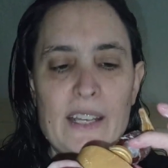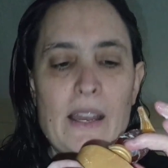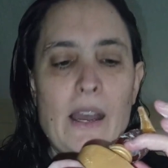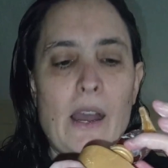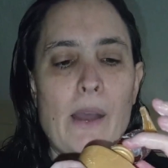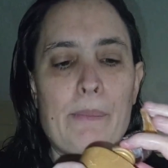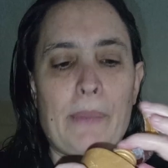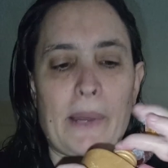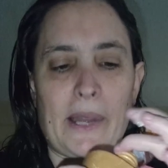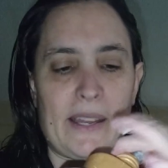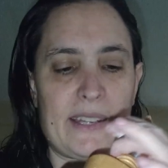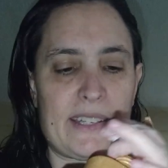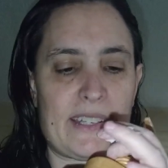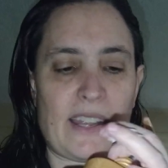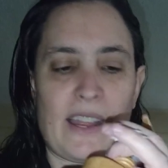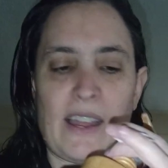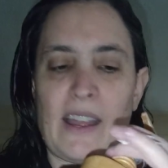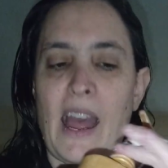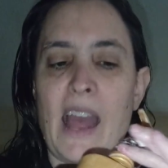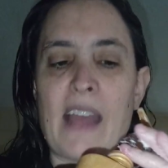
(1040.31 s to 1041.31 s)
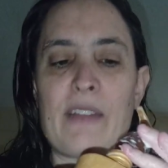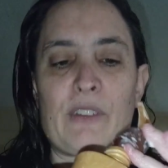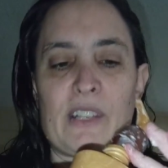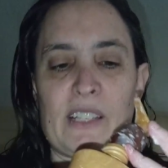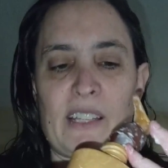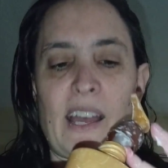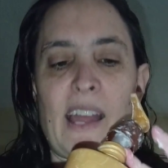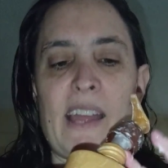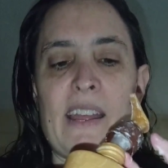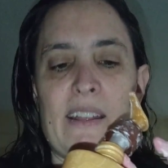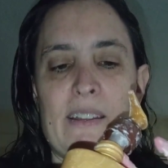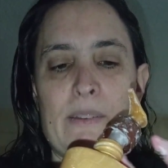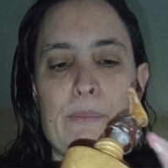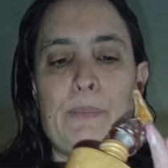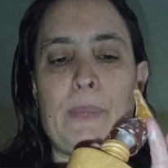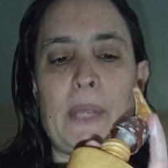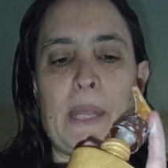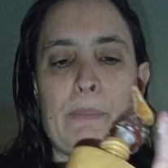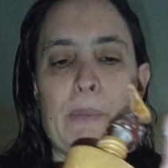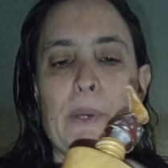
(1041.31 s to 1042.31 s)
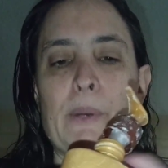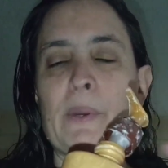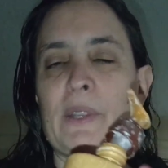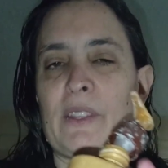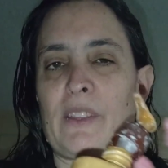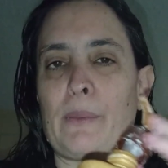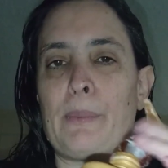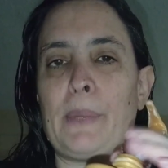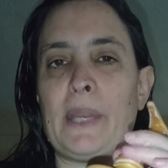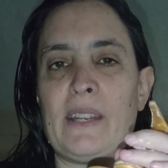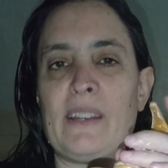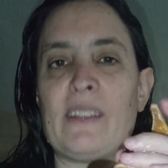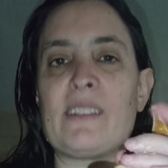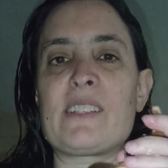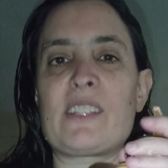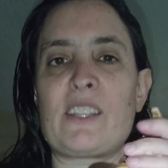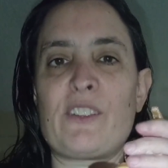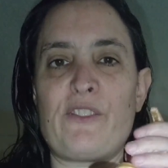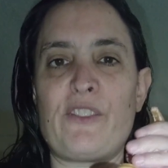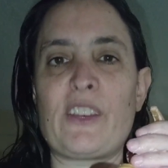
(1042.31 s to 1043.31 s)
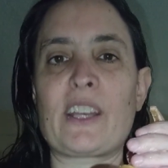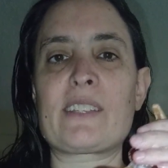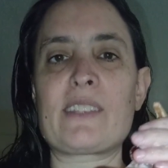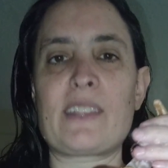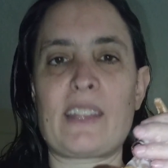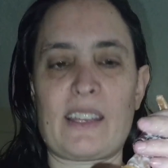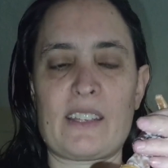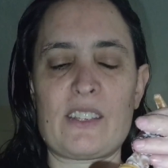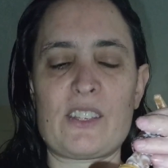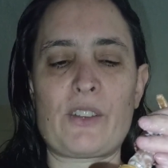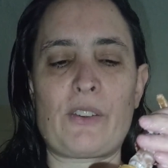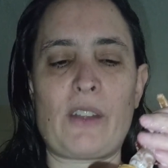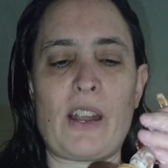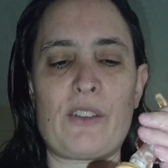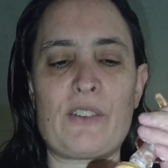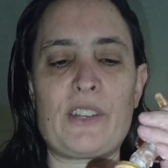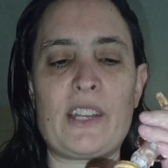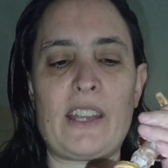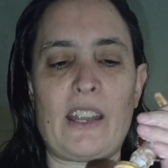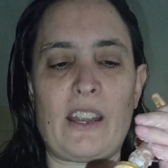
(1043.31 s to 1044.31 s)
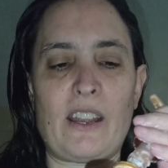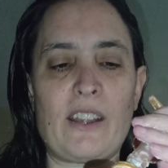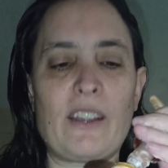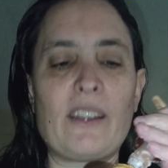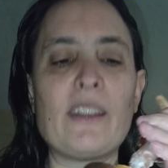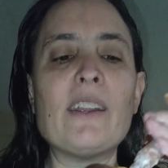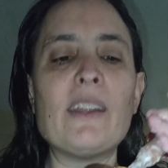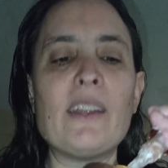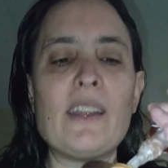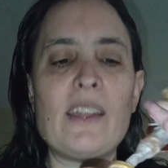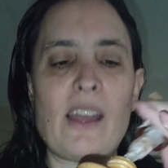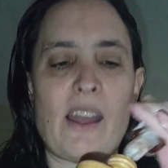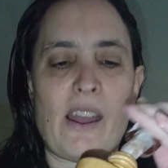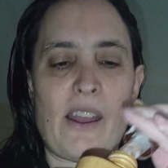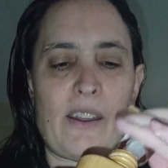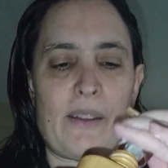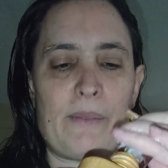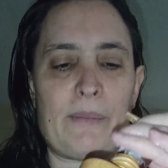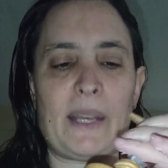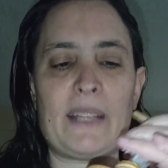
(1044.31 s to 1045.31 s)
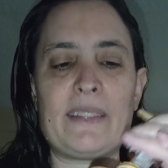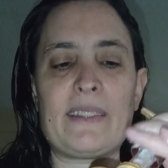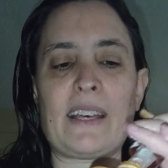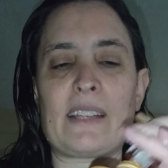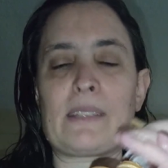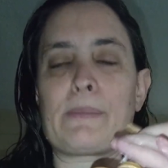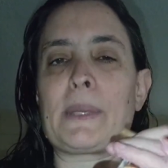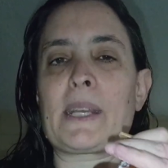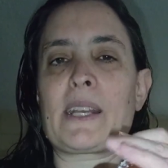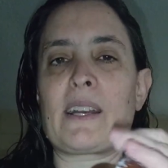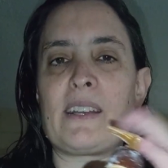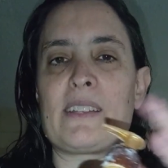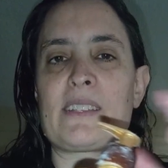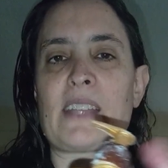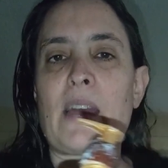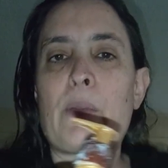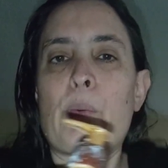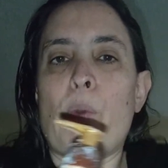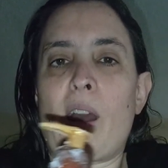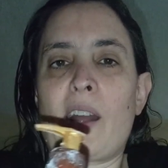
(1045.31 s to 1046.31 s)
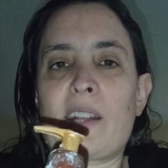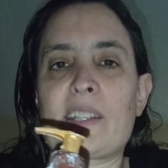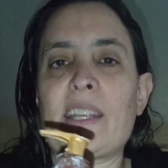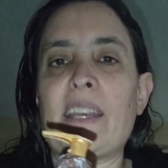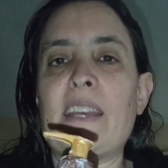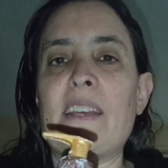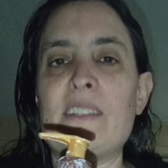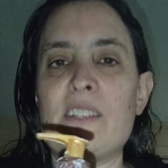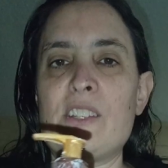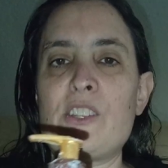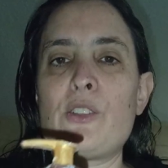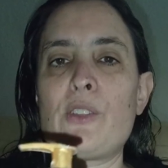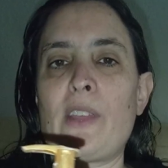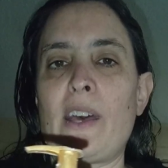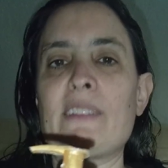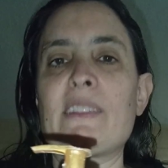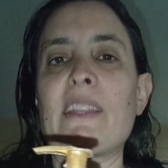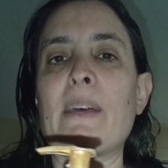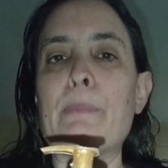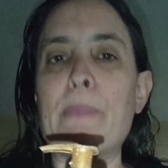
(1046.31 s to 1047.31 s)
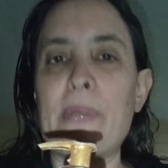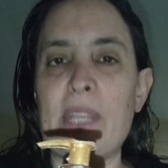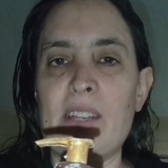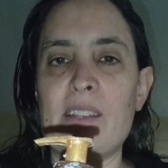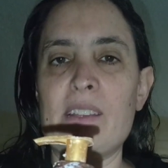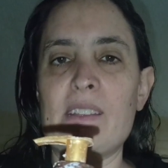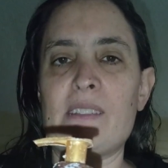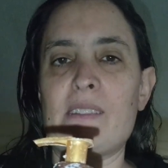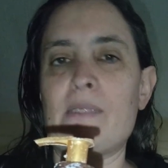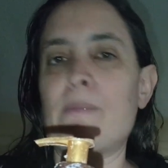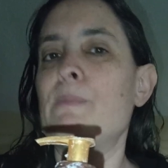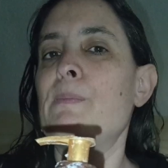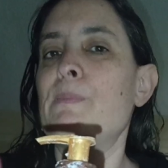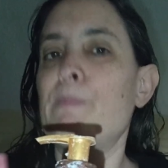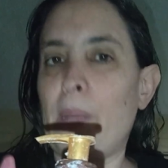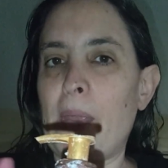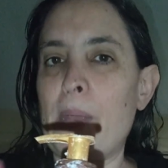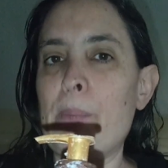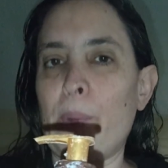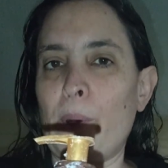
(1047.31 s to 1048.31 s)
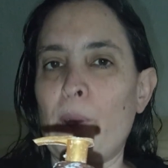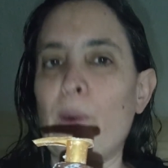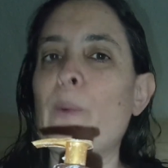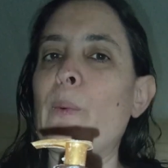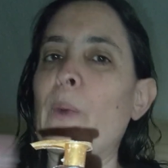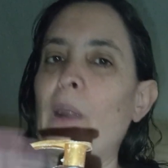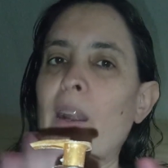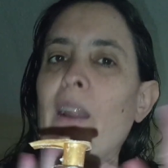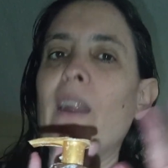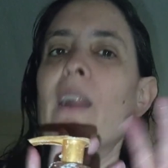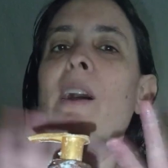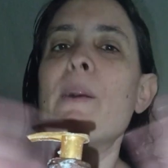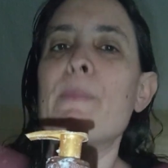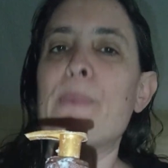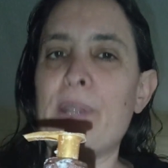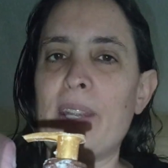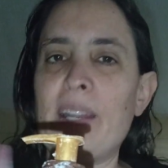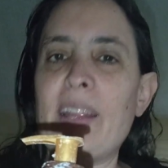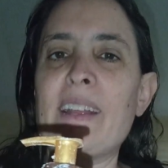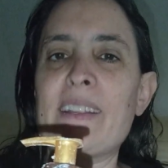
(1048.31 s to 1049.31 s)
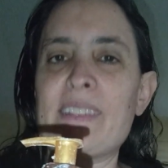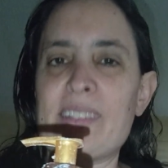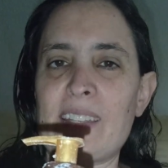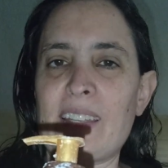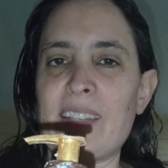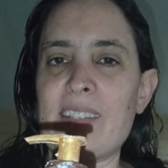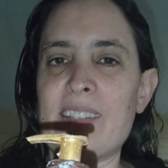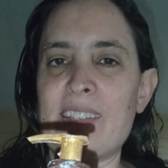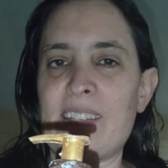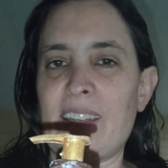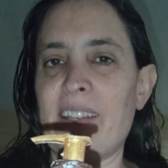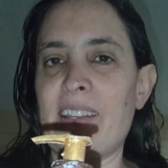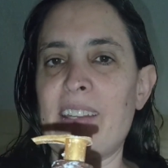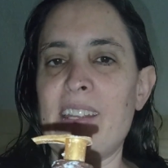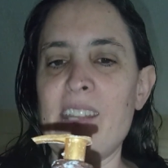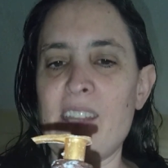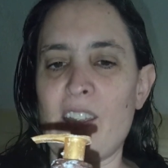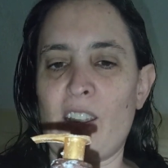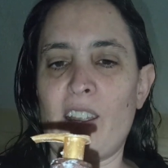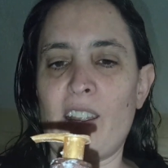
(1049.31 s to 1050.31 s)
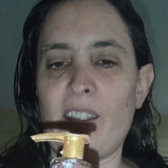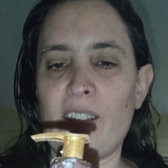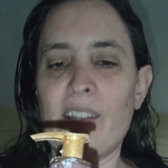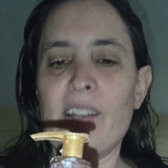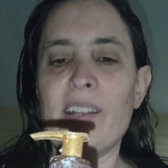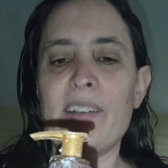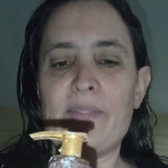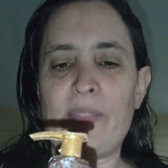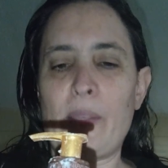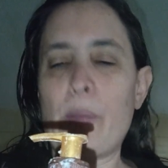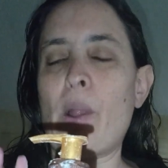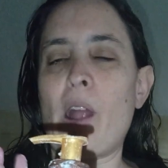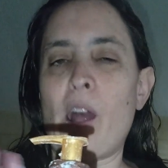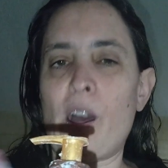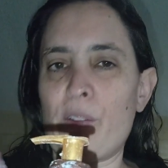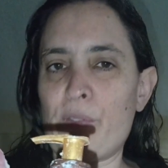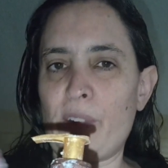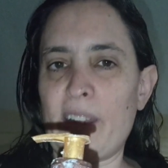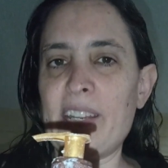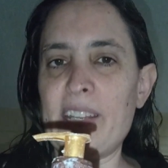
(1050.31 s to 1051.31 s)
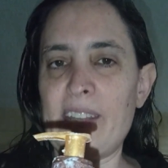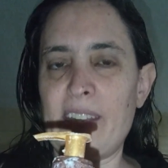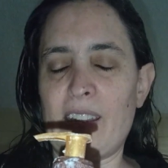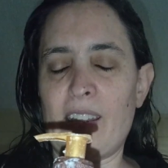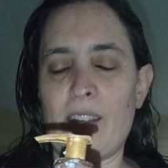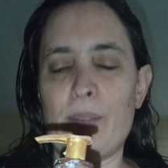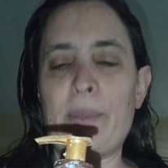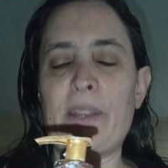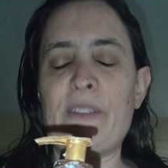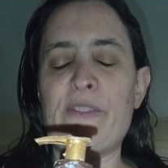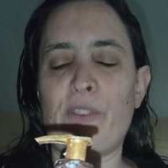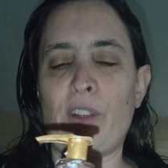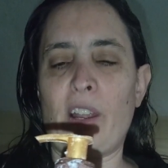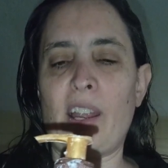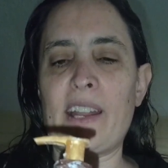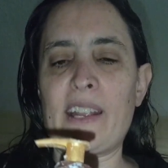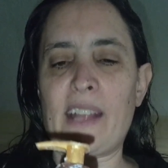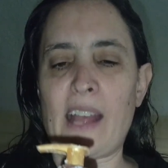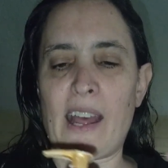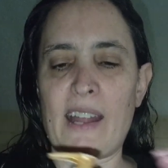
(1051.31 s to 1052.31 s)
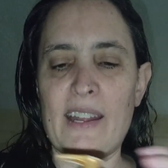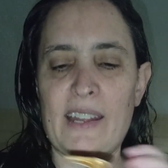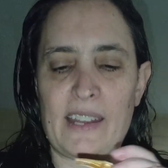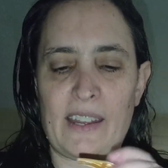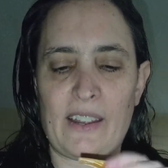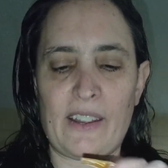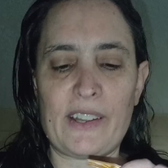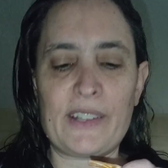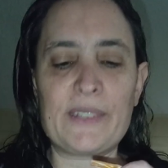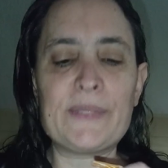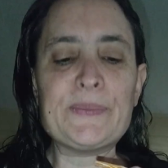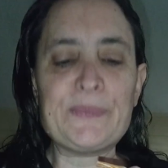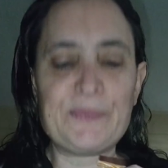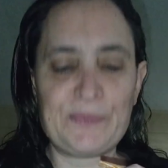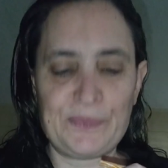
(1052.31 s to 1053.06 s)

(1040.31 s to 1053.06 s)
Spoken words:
But I rely on people with the penis to fix things around here. And that's because I walked into that the penis people were pre-existing here. They were already here before I got here.